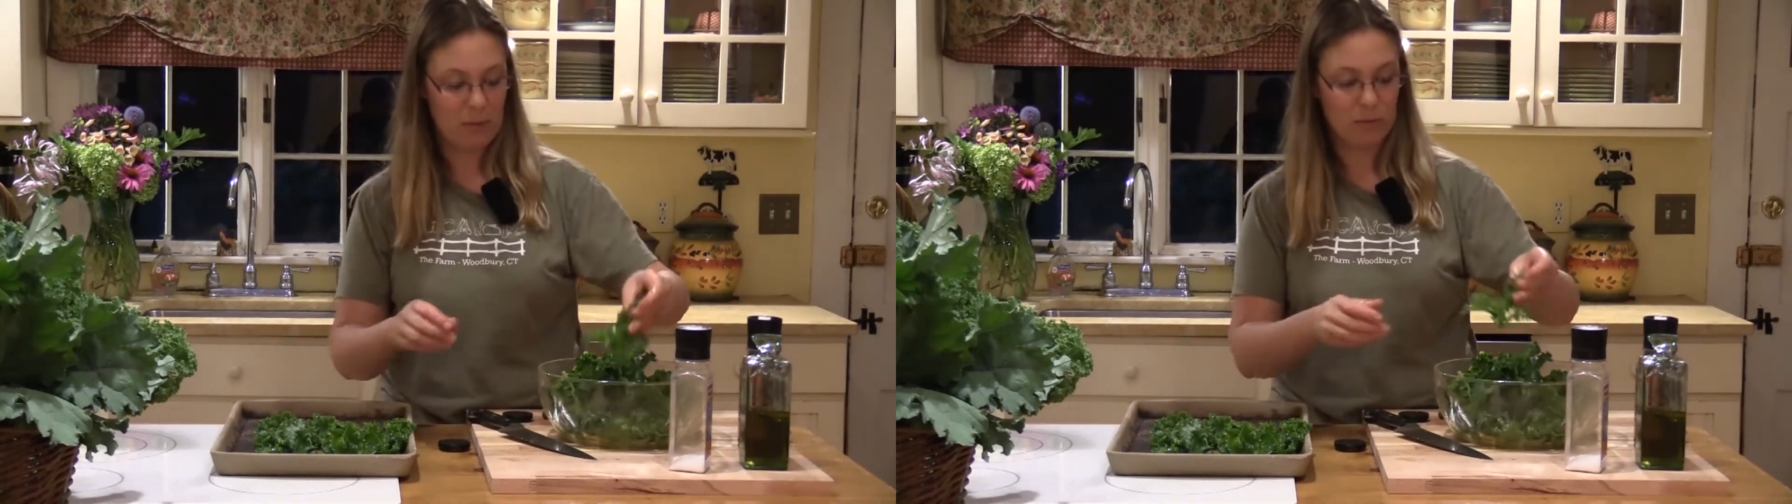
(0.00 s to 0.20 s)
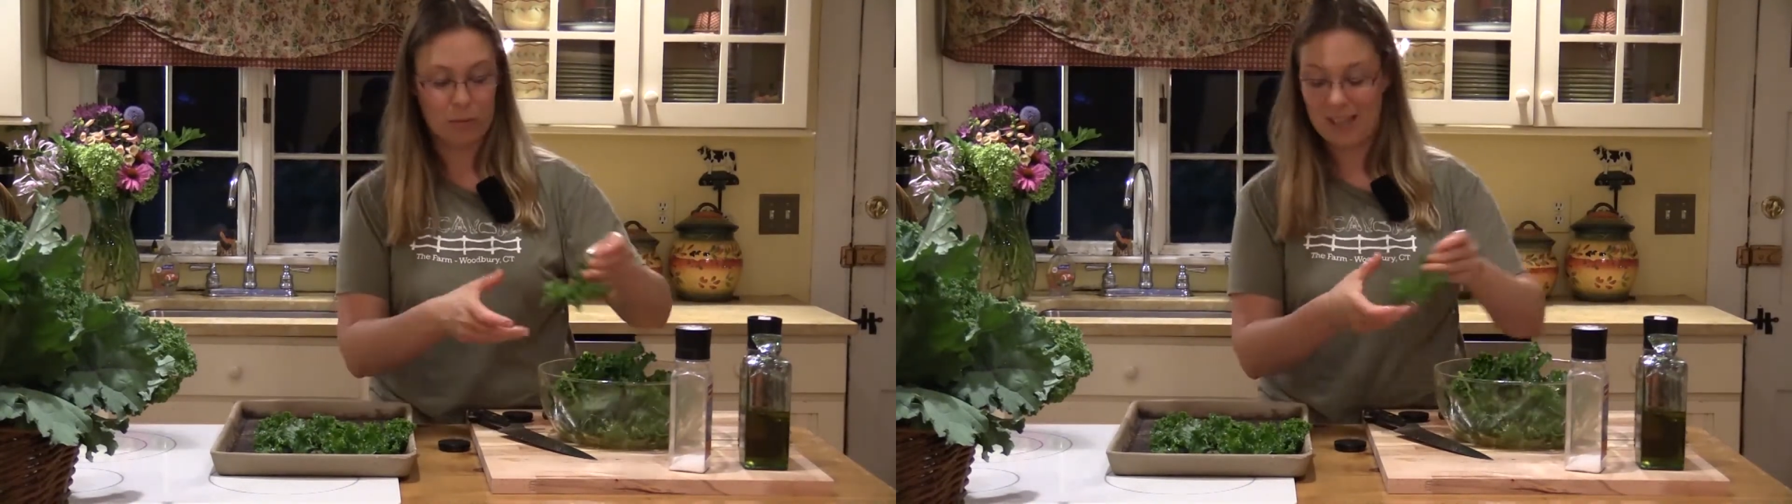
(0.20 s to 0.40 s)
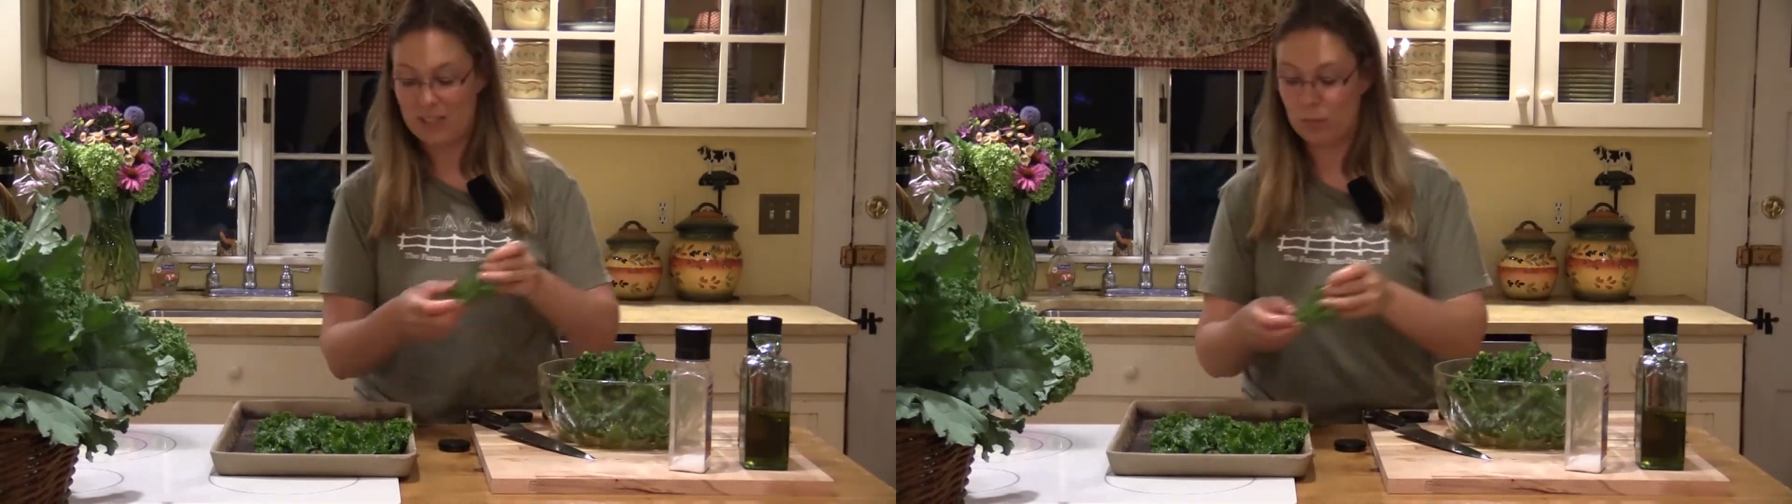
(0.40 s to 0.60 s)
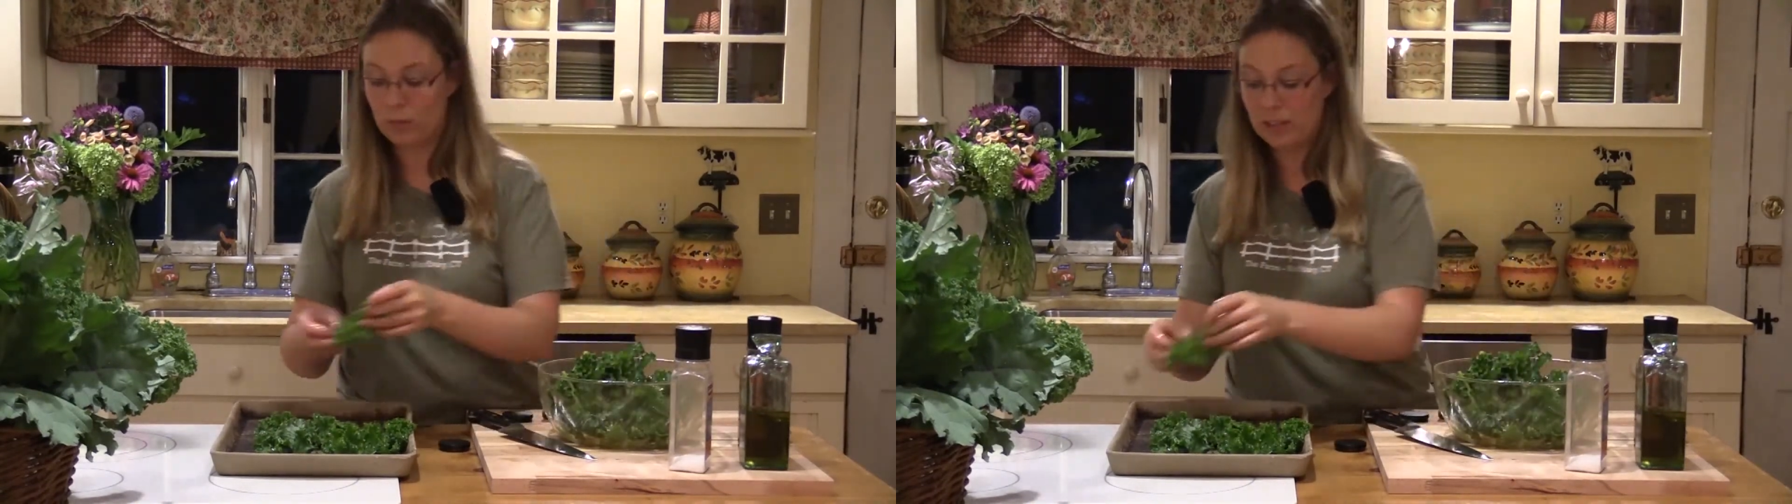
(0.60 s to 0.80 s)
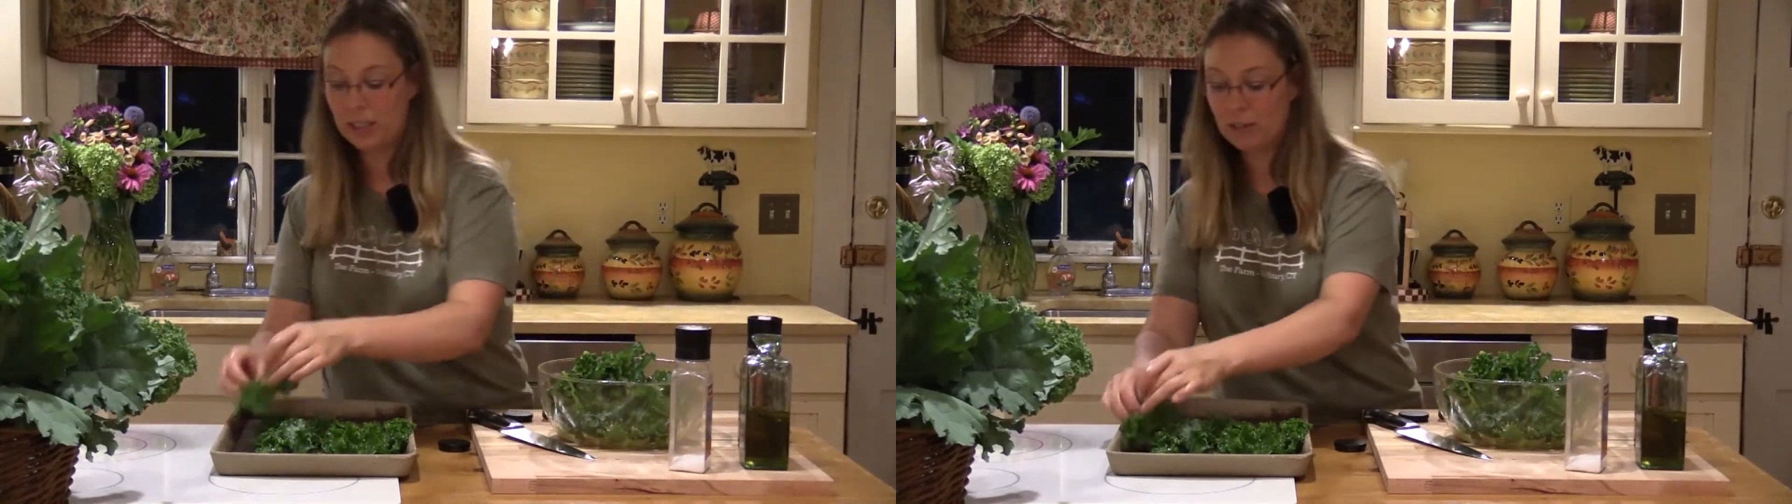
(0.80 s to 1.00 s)
It makes a
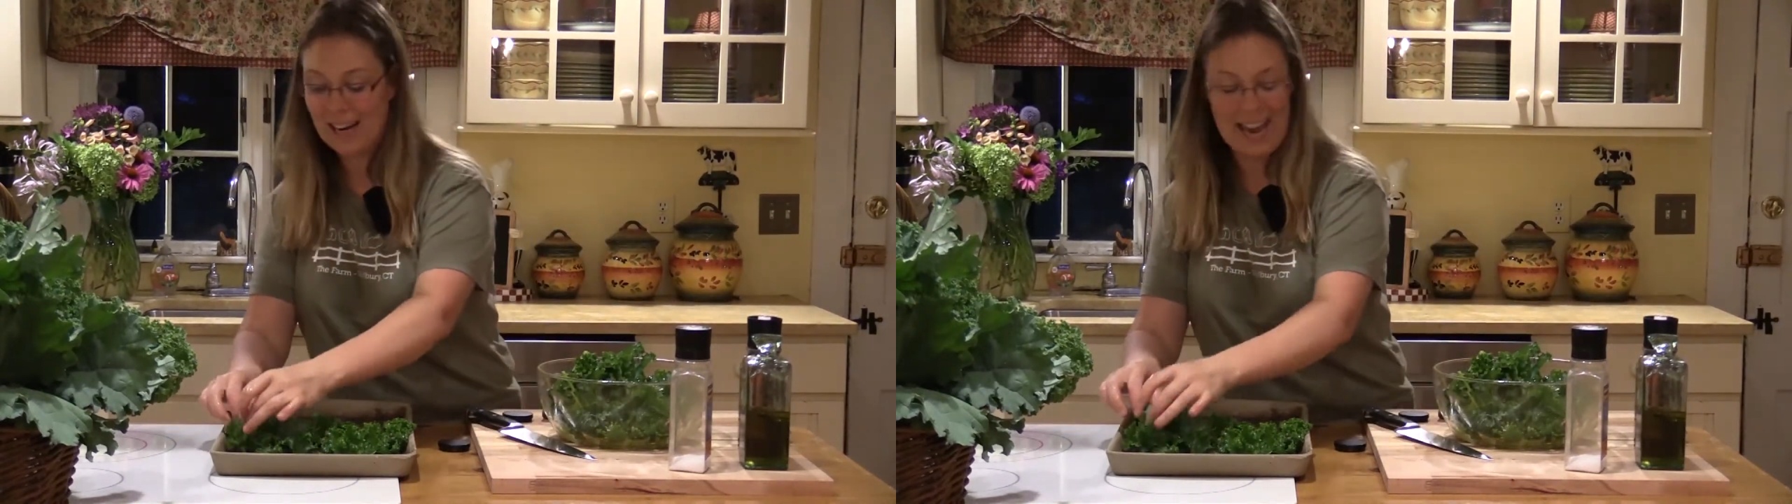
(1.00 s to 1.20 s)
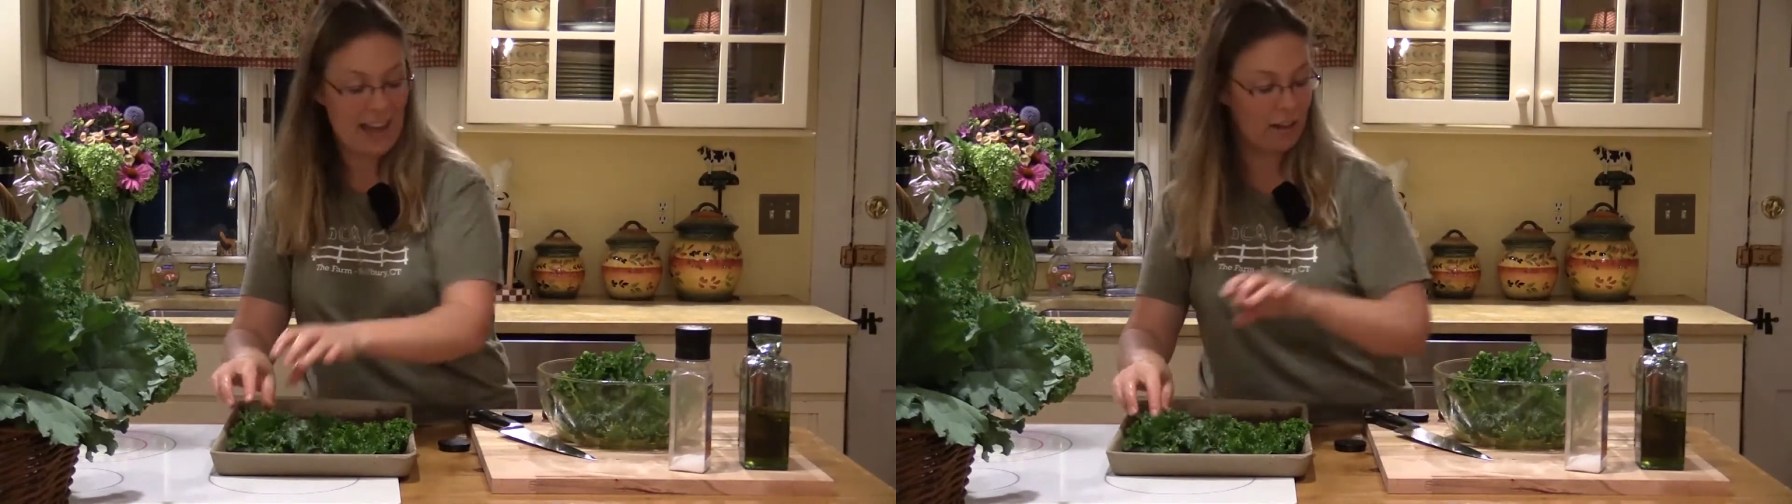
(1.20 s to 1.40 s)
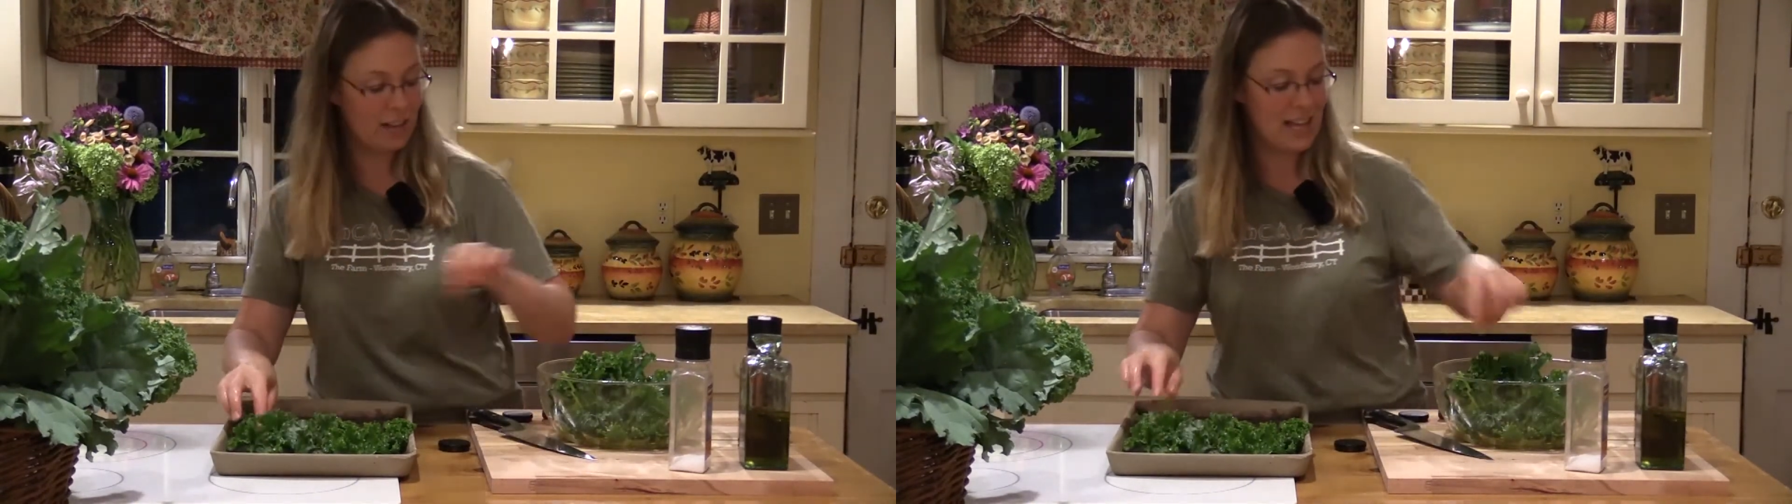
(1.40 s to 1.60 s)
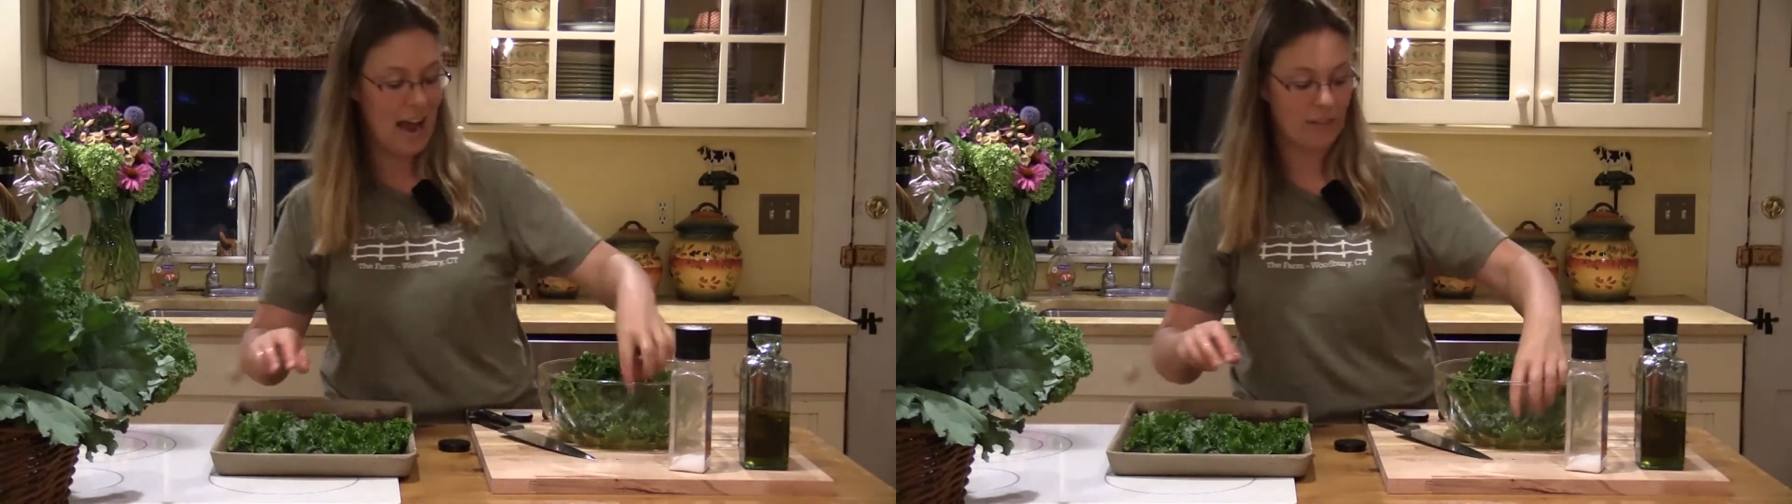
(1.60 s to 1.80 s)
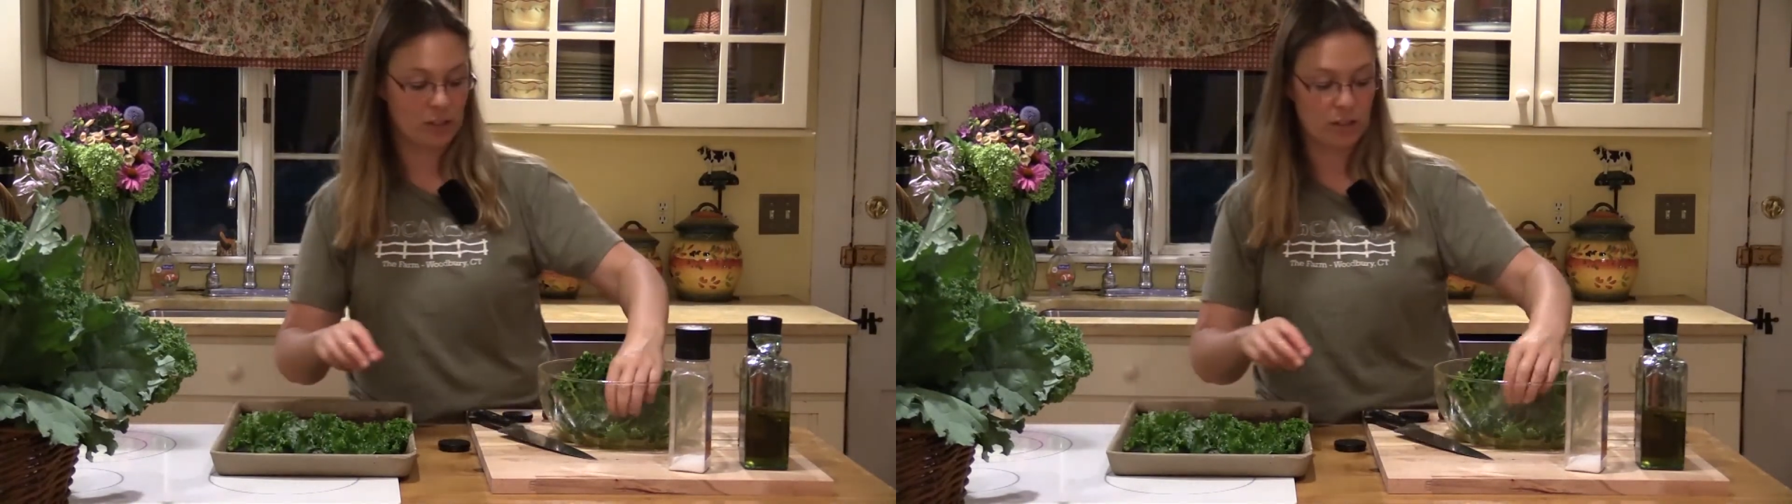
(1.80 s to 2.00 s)
really great healthy
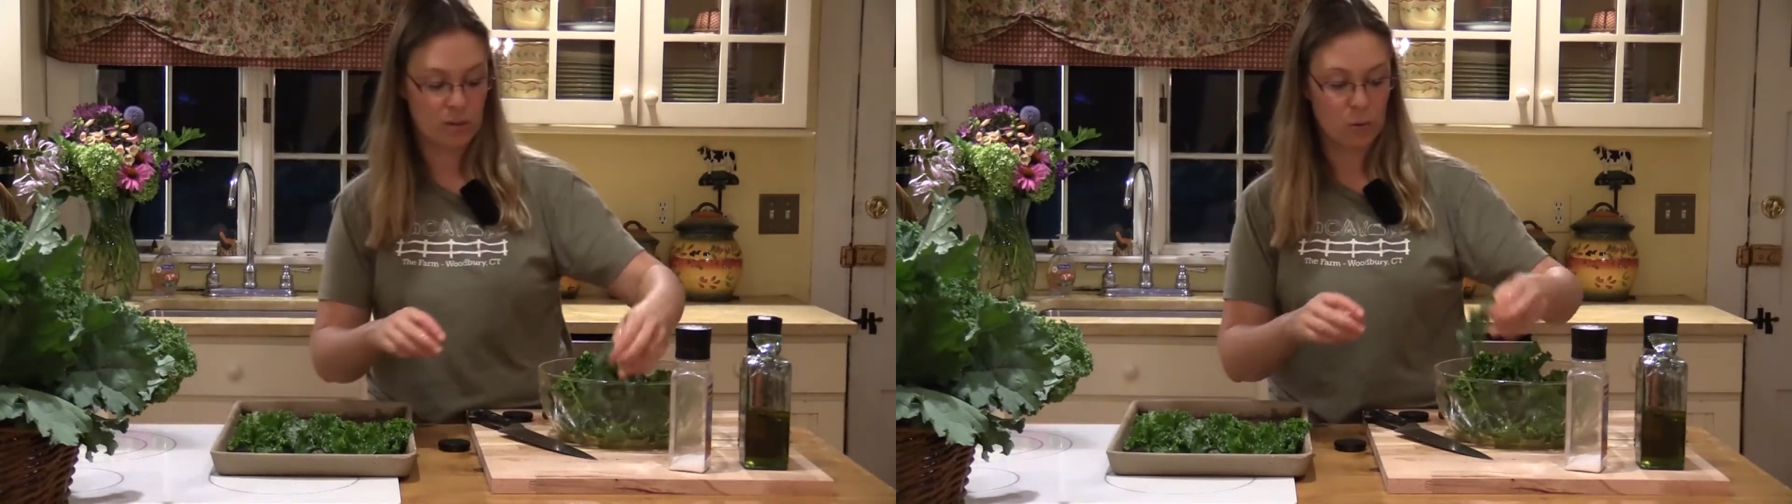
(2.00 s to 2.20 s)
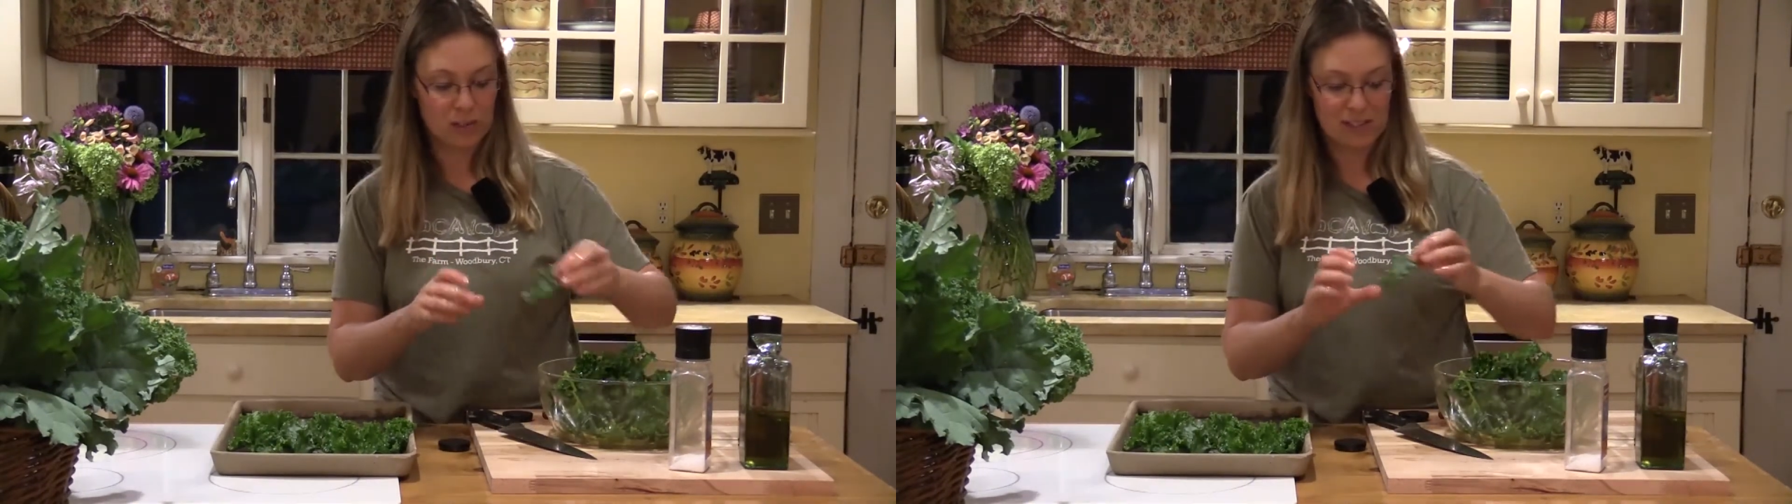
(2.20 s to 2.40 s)
after school